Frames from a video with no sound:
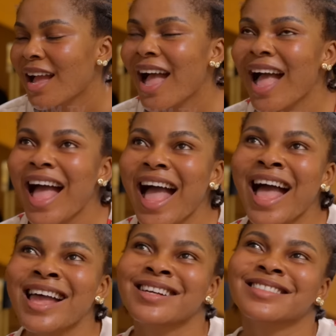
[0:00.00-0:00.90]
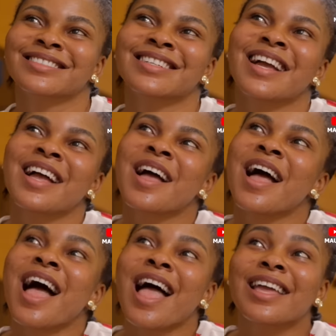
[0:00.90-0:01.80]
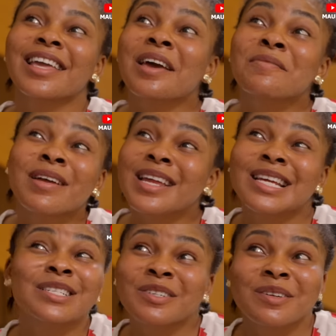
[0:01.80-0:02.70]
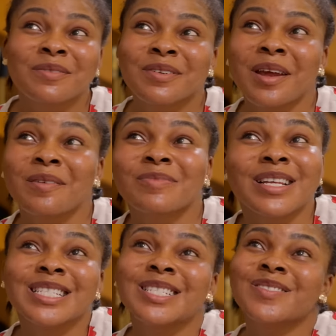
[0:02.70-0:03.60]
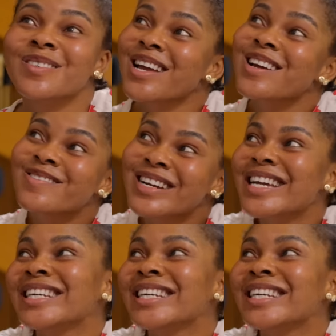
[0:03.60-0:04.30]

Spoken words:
Ah! I get many dreams and plenty. Well.